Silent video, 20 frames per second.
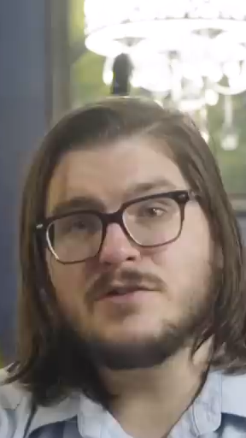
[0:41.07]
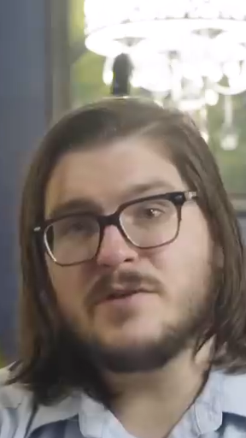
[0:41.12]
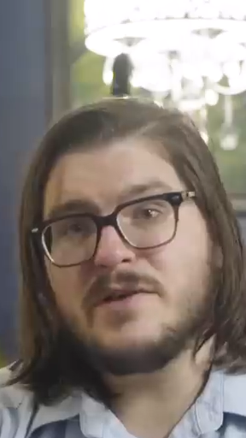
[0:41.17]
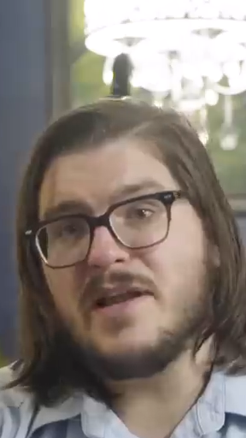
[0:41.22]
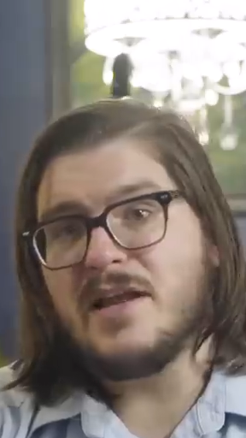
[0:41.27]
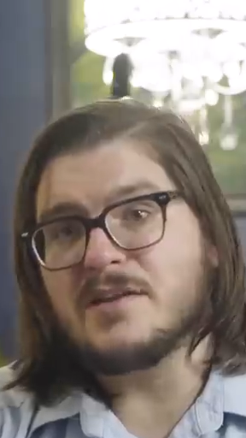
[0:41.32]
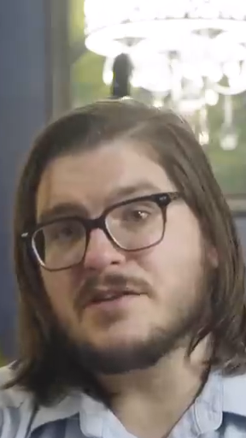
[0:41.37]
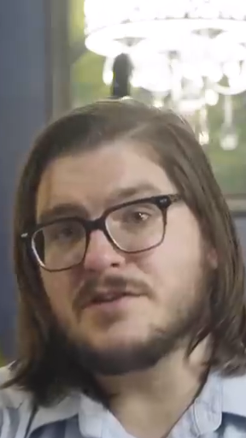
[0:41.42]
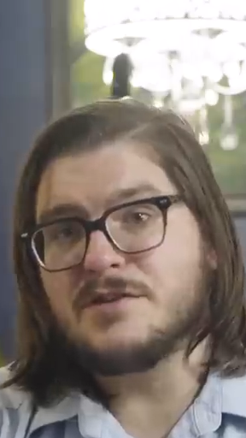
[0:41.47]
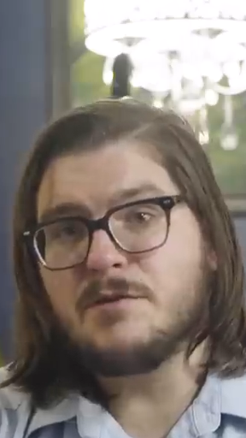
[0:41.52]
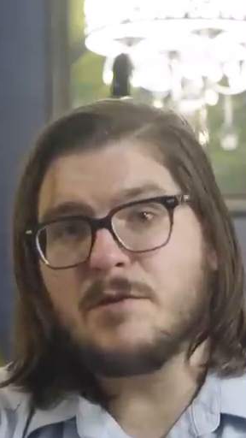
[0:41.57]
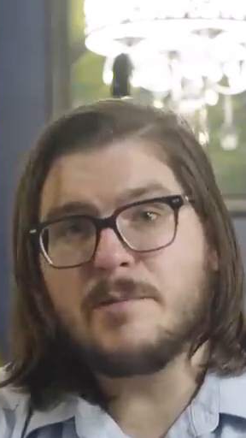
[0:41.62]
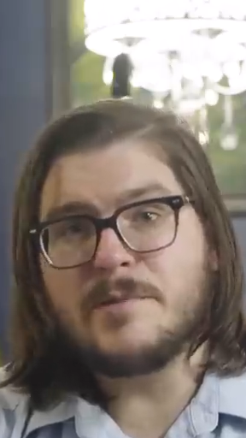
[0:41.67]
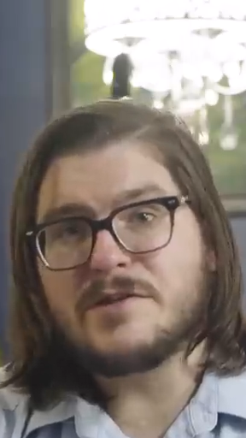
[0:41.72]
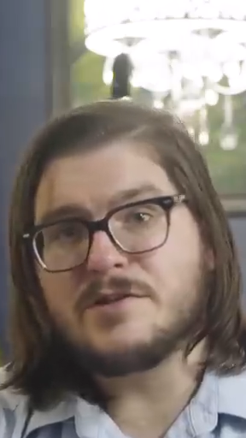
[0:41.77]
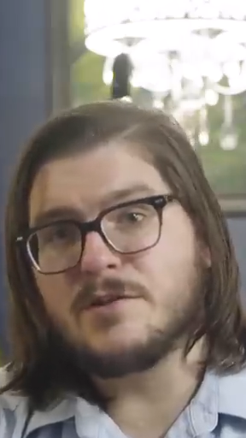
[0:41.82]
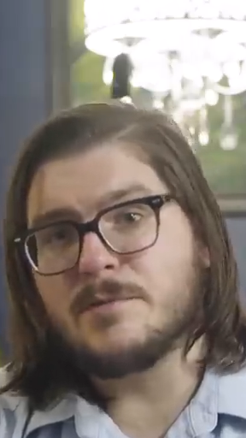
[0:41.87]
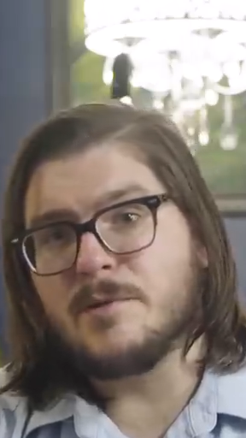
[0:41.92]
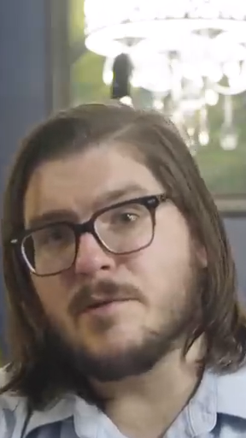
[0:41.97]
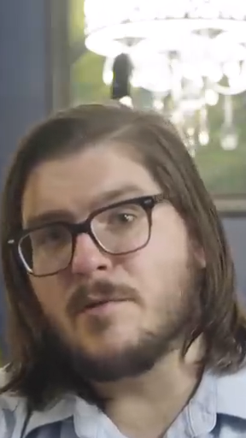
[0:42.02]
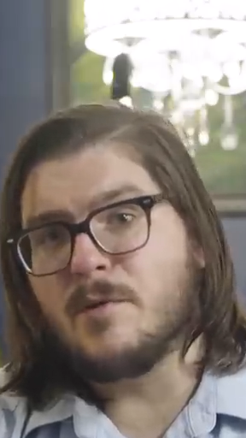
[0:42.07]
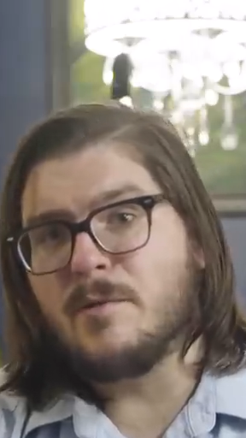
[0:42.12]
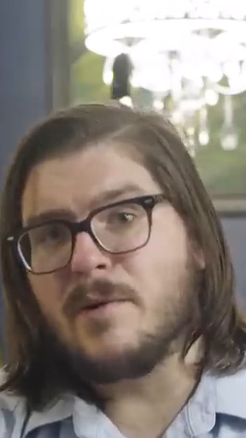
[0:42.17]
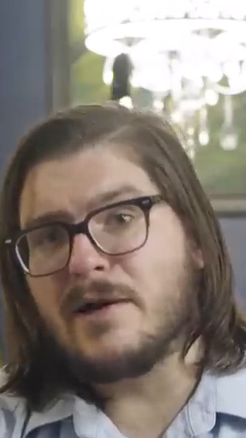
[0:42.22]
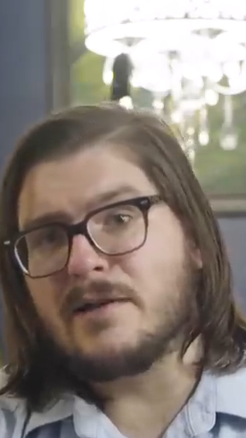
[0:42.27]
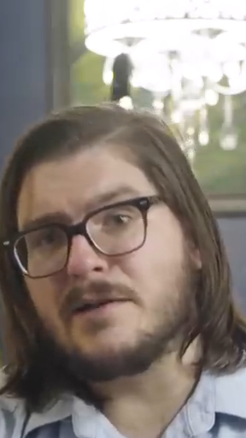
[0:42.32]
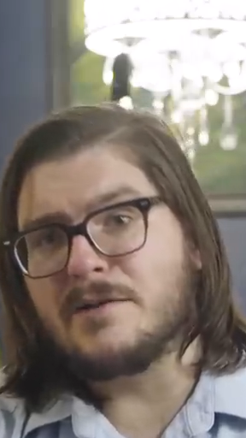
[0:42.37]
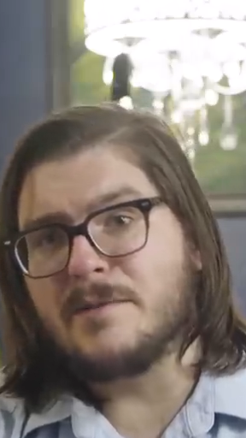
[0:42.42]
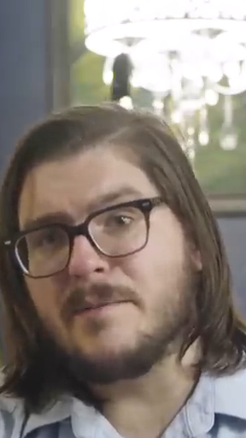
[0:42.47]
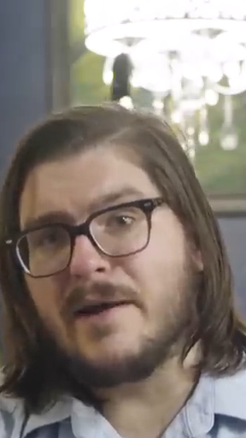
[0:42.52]
So yes, you will be super
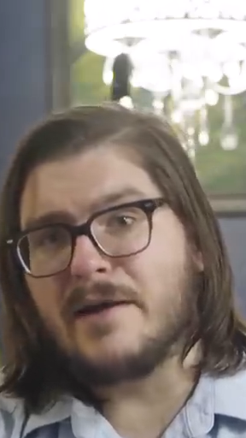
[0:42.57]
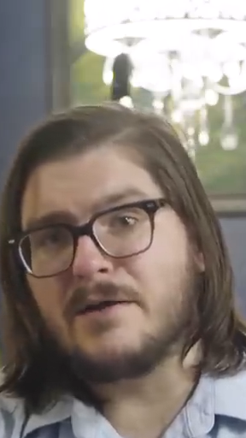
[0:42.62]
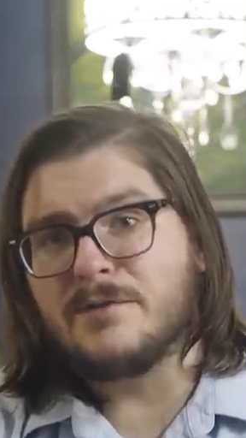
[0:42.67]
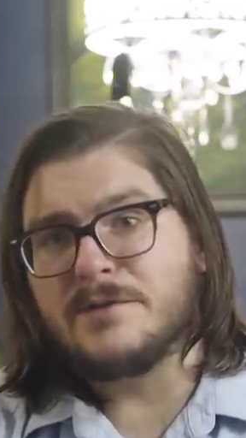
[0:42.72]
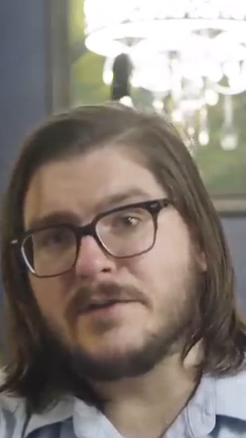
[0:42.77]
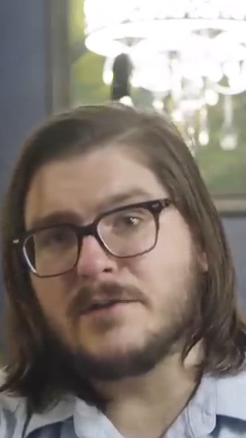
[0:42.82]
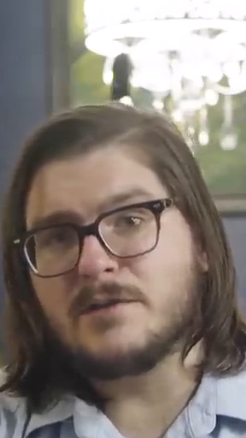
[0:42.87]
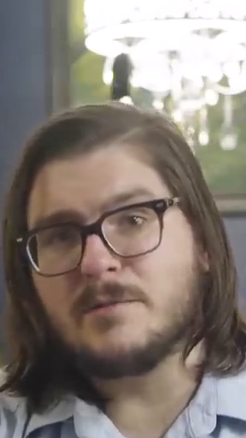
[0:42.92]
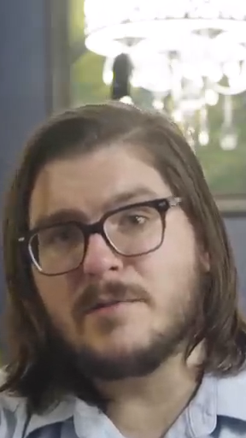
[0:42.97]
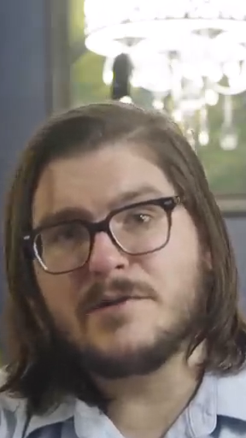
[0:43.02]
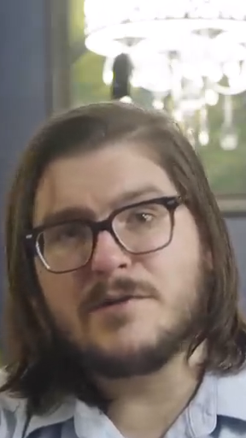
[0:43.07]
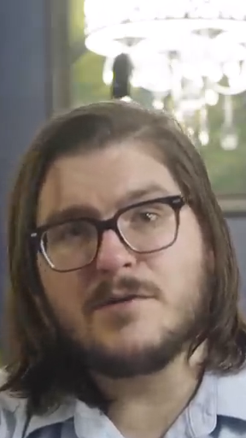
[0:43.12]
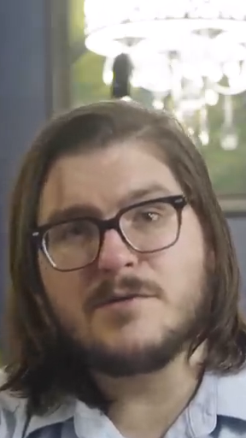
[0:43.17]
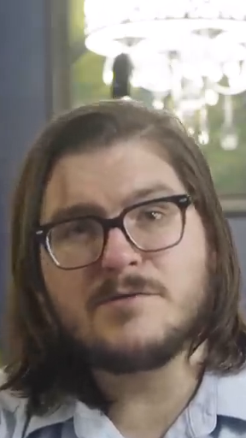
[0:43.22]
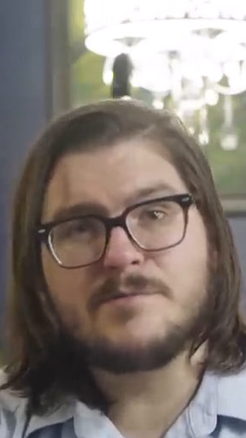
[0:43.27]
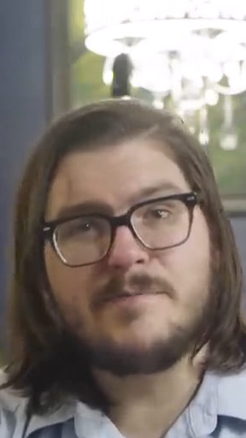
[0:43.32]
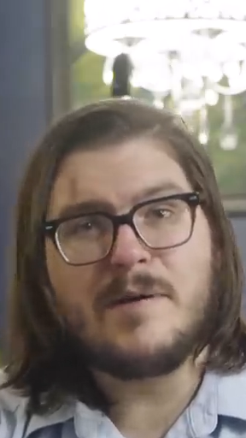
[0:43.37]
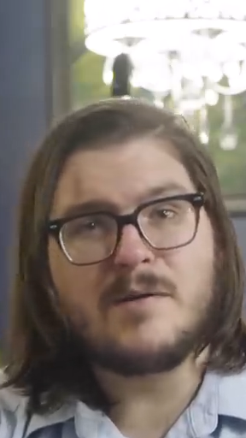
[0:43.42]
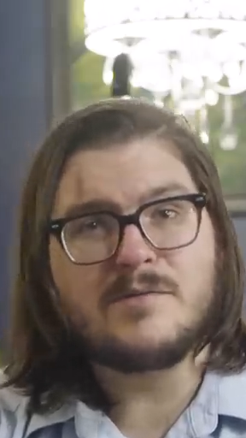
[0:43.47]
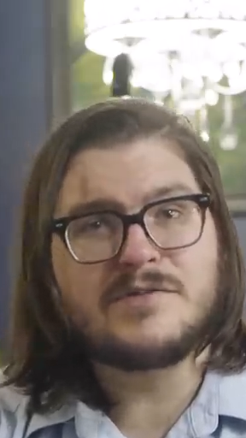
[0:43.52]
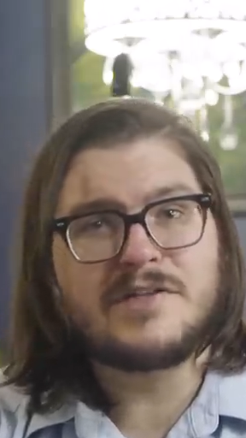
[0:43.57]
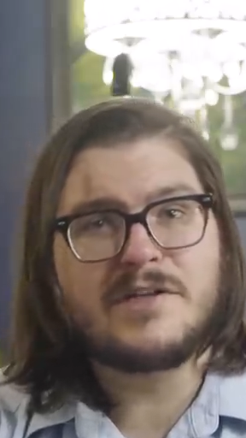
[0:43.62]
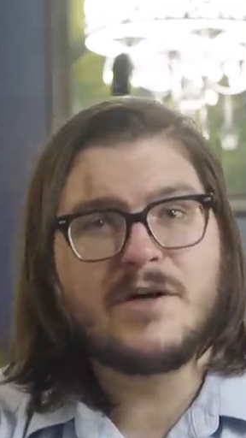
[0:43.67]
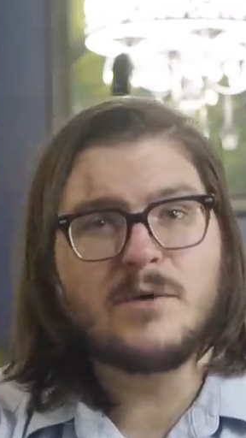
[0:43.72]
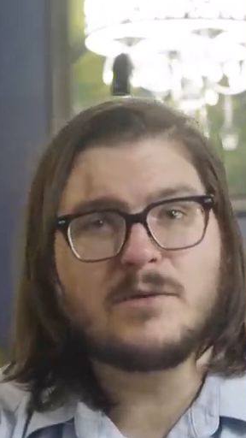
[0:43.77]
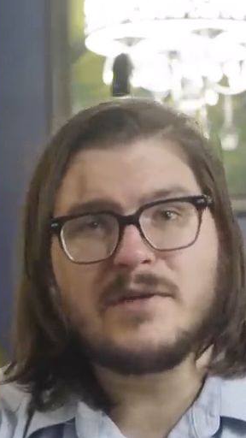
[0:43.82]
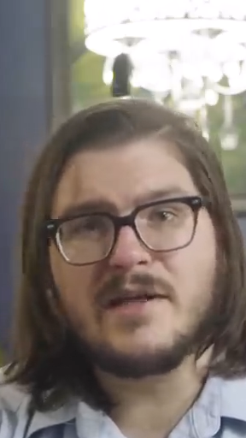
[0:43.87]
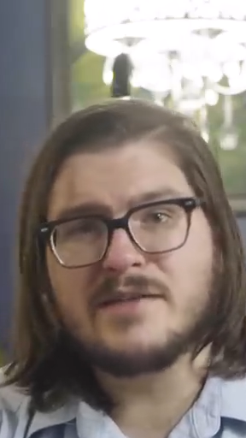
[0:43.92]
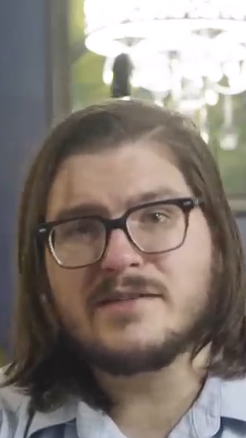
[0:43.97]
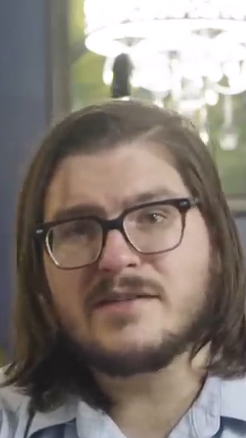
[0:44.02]
mobile on the battlefield, but those bouncy
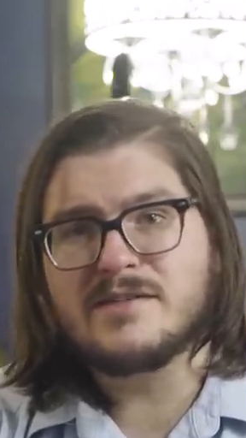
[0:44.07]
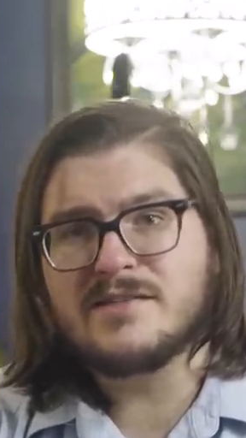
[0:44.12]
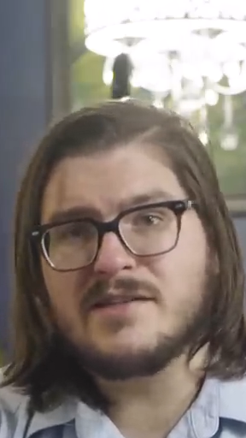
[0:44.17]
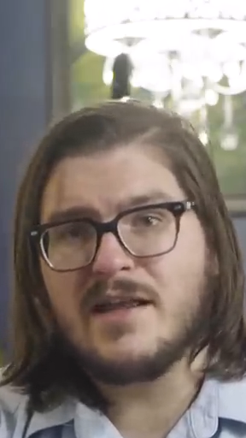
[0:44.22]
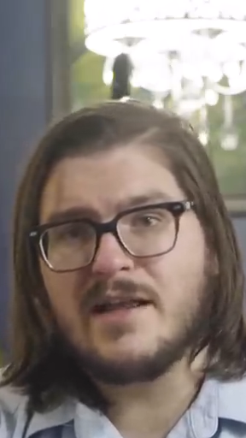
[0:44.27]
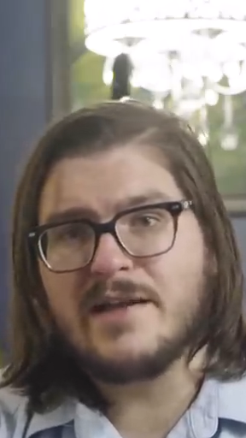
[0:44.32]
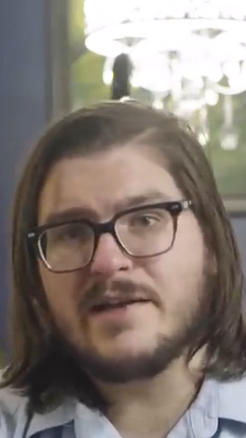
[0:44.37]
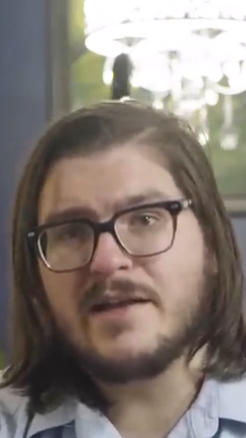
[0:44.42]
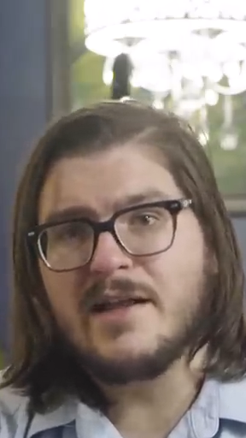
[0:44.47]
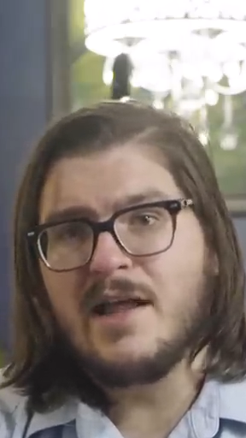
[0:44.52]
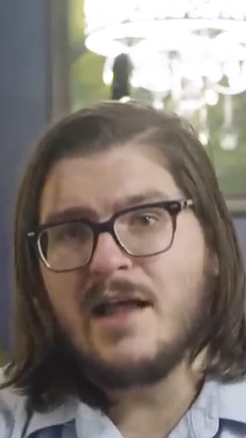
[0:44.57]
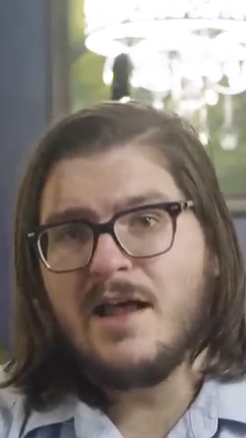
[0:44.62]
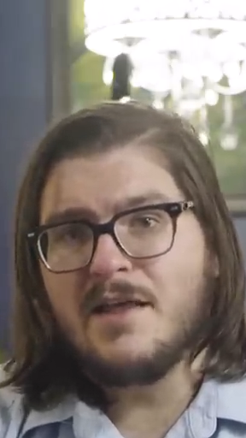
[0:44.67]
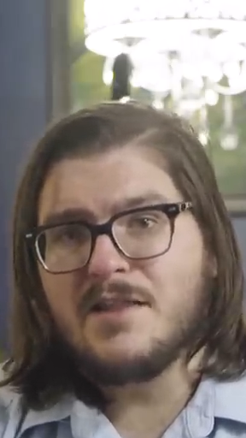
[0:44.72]
goat legs aside,